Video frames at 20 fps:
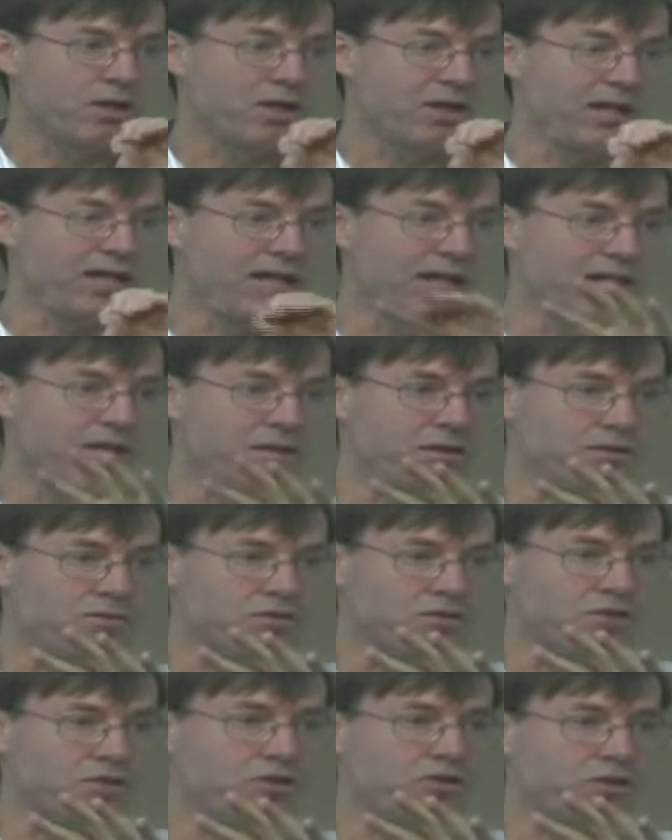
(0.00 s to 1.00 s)
clean
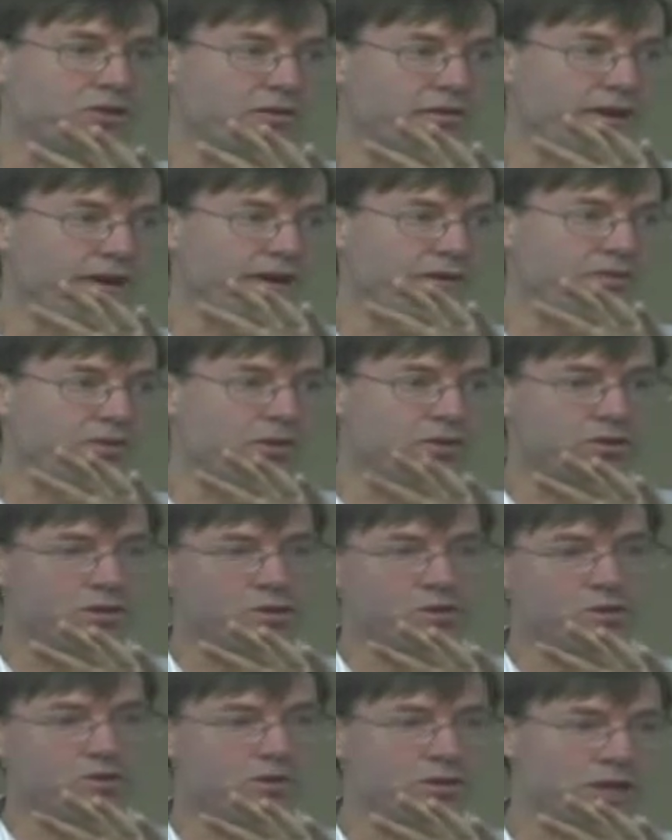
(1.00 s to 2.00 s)
residual of that, which
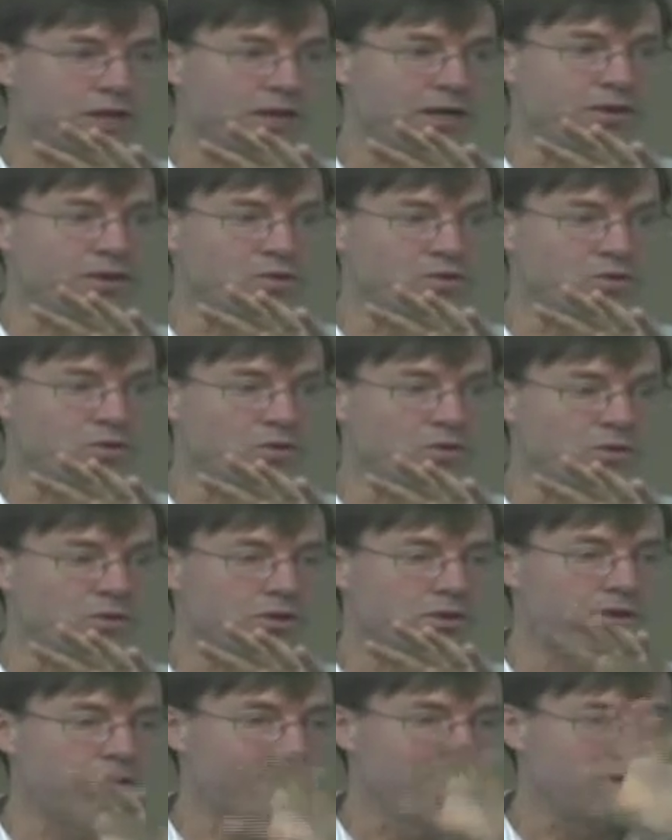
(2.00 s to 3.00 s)
looks like normal
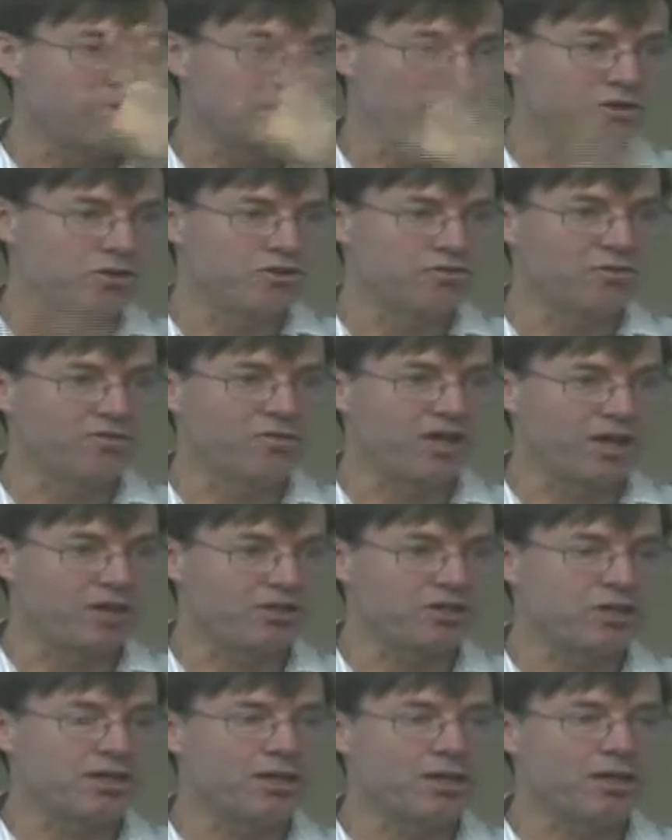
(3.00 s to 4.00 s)
water, is used for
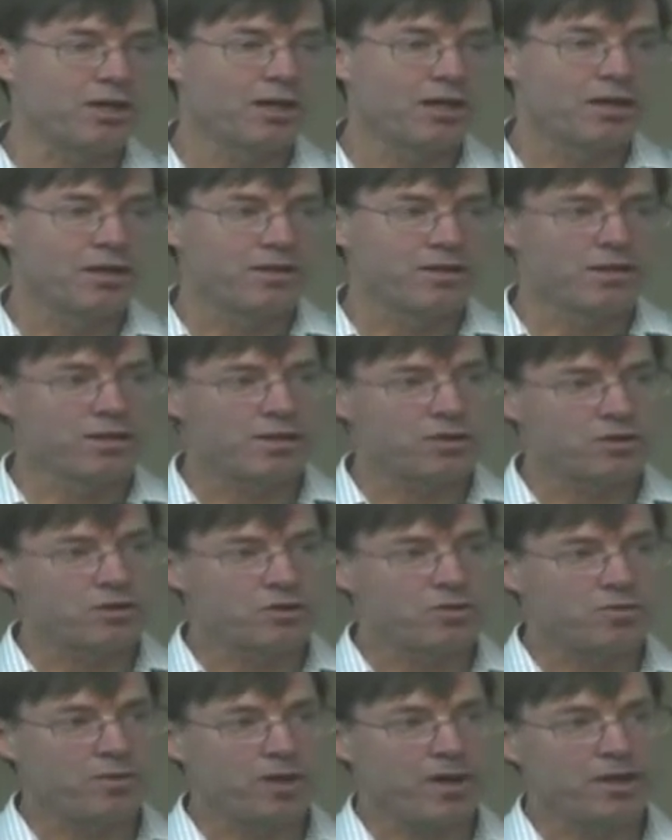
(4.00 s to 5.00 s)
flushing. Then they
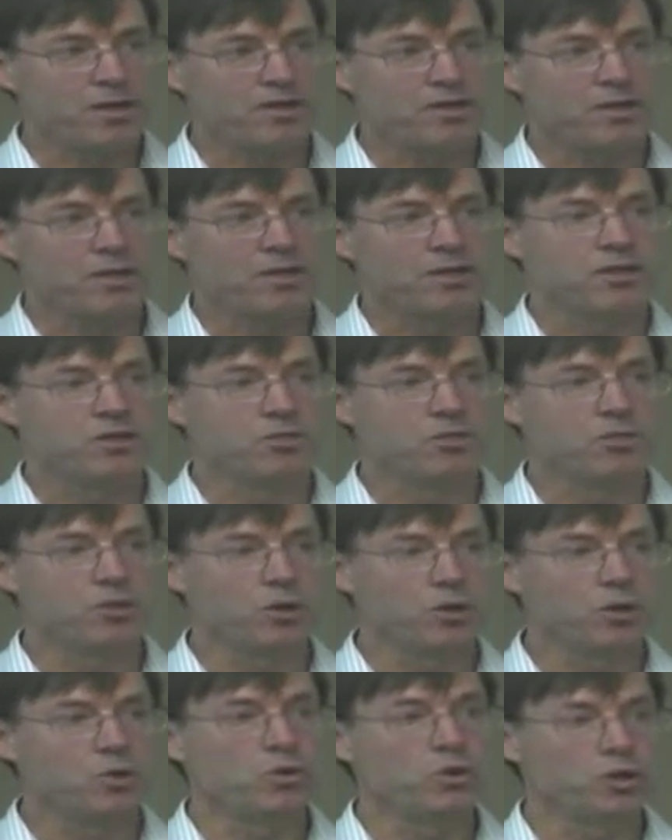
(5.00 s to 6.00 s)
talk about the
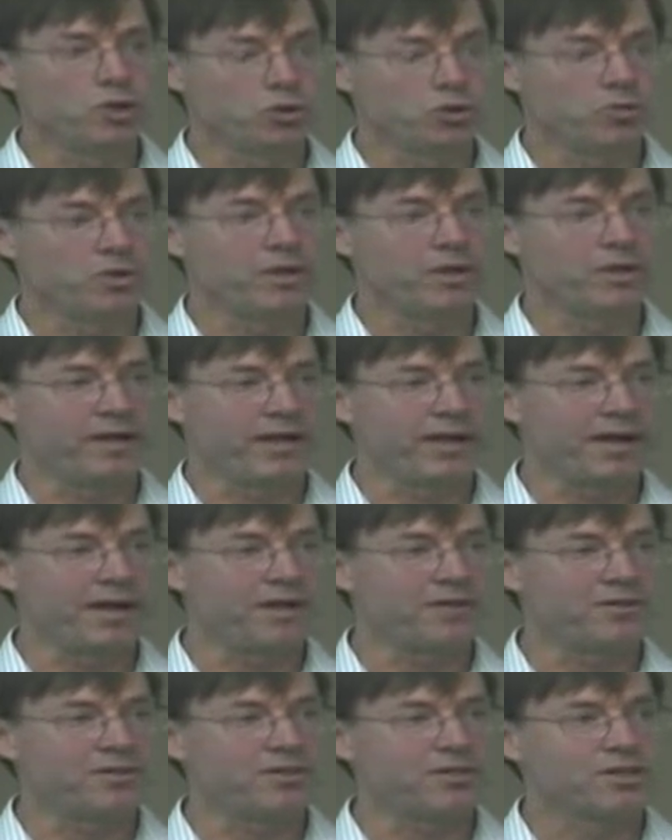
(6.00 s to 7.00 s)
Blue Loop in the
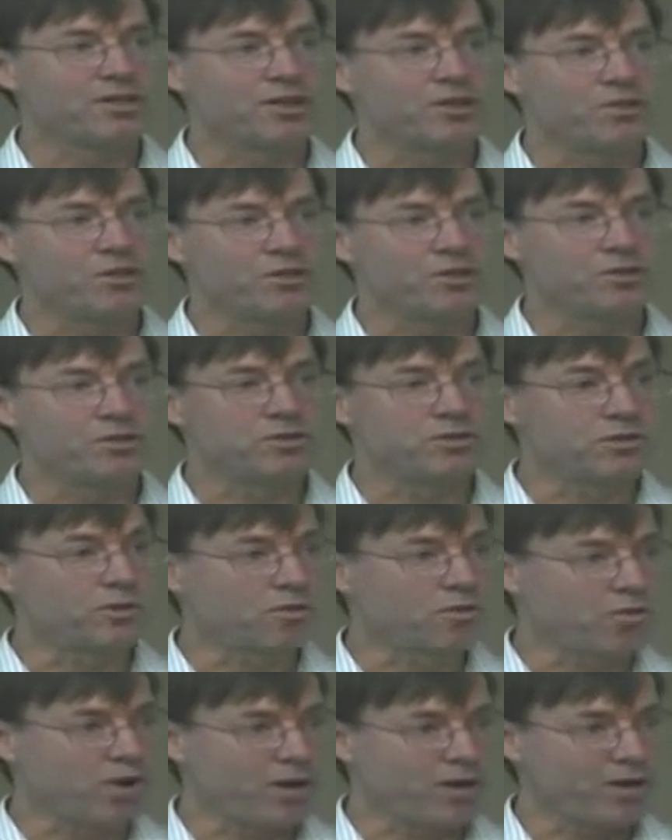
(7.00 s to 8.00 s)
house, which is the
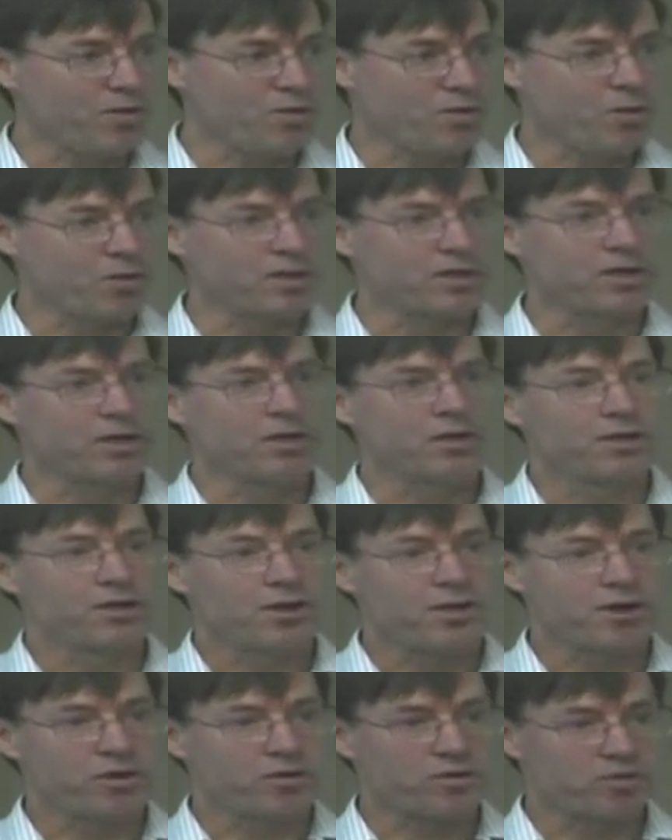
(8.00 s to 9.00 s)
grey water
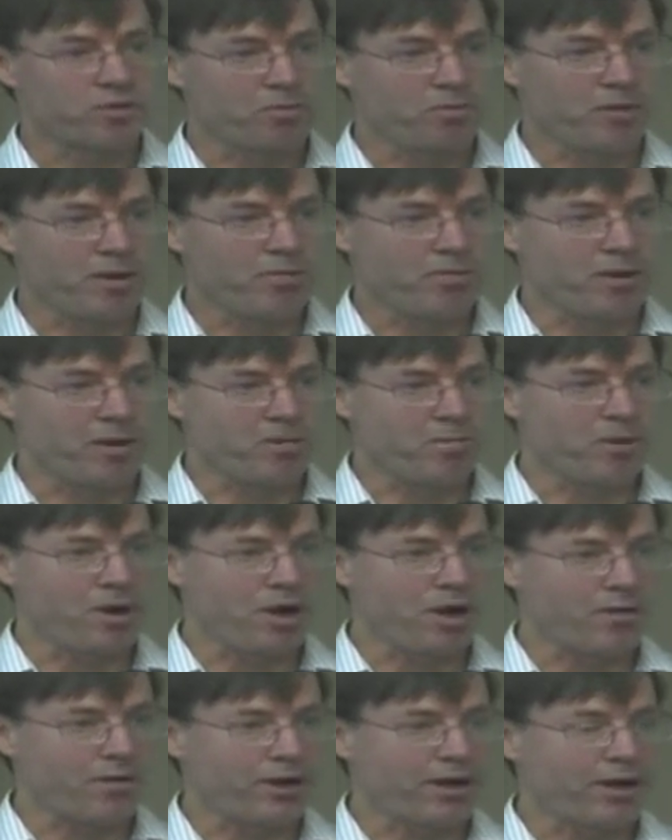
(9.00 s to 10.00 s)
going through a membrane
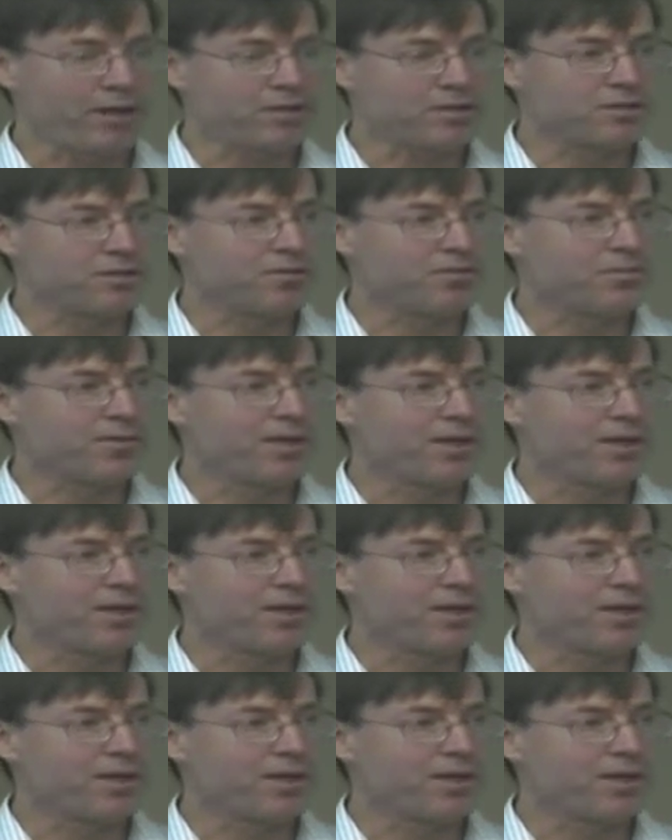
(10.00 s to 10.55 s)
bioreactor,